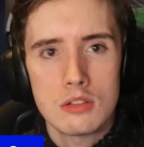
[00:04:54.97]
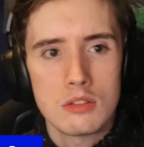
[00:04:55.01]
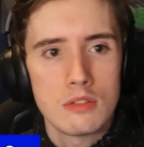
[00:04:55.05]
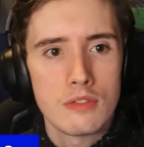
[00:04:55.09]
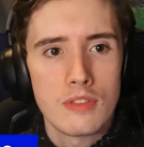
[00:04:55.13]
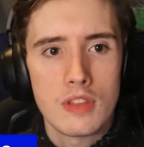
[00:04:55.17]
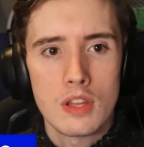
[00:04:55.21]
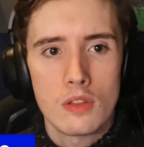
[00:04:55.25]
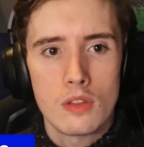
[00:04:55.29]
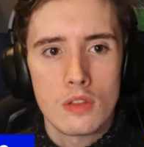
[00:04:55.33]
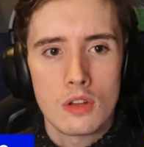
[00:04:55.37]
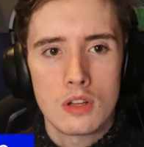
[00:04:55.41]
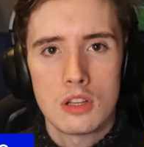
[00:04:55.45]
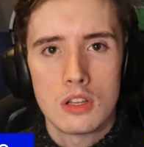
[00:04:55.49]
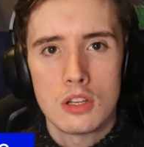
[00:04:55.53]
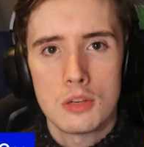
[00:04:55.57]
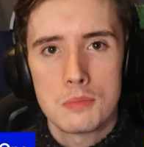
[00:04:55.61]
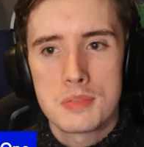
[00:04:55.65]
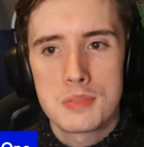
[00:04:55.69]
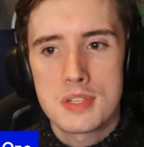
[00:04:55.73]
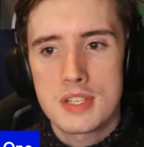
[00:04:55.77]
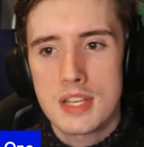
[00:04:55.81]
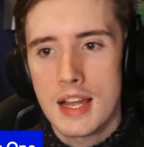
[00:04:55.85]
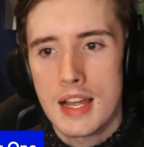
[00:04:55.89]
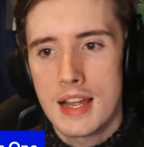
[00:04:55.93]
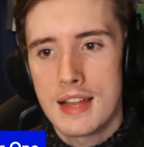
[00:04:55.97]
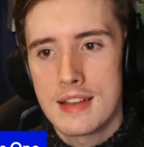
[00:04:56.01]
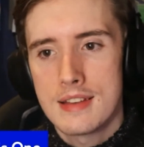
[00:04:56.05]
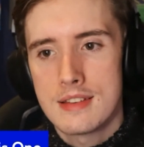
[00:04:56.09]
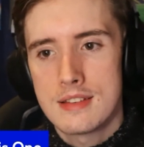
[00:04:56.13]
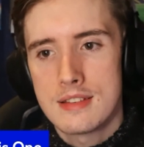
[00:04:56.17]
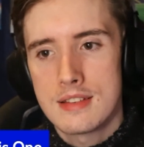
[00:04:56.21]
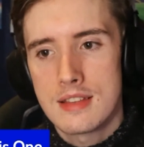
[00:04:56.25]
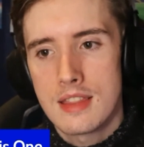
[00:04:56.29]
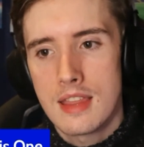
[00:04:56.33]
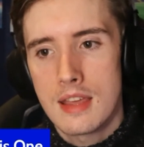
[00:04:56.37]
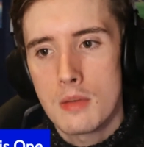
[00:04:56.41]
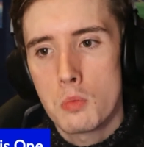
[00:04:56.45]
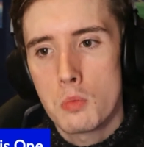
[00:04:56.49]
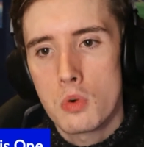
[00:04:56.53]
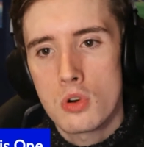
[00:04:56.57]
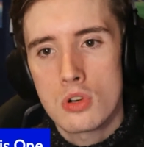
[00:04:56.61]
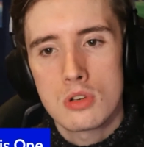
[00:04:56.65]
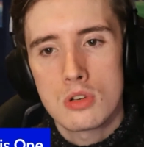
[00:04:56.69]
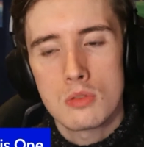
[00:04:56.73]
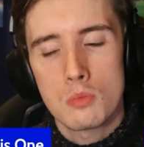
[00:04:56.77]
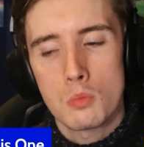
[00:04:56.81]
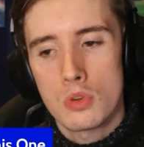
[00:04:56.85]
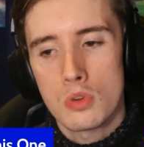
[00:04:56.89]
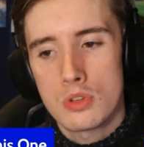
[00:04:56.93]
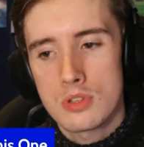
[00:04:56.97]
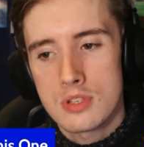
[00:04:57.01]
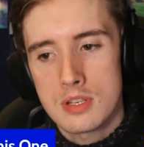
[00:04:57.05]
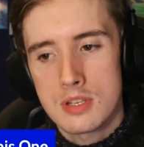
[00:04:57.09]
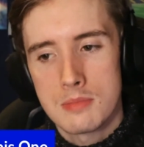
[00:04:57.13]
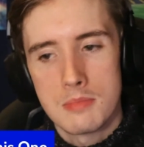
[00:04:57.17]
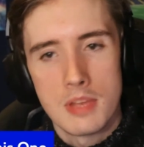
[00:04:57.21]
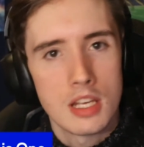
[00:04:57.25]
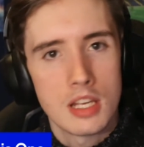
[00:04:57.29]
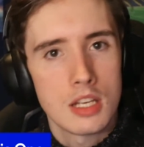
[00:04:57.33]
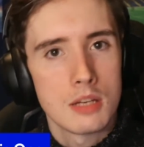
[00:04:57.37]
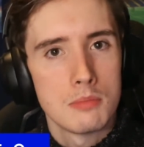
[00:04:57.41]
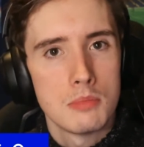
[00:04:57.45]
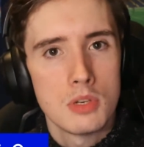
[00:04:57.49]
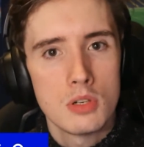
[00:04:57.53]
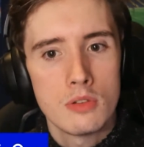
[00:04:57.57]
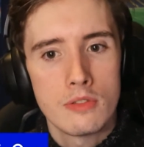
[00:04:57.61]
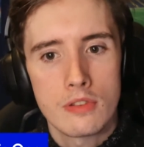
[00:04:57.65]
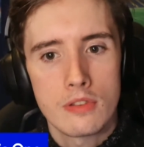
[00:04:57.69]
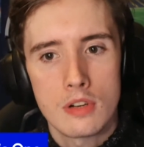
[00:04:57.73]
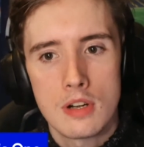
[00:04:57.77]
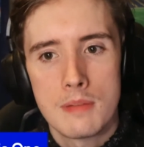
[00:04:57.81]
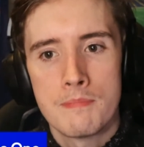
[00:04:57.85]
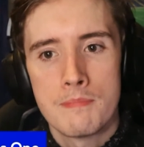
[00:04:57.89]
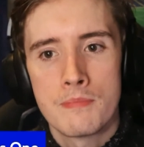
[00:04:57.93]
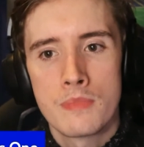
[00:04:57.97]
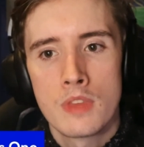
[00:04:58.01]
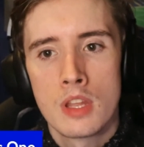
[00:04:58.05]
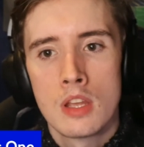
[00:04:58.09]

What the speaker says: of the other clubs and they wouldn't want to make a move for him.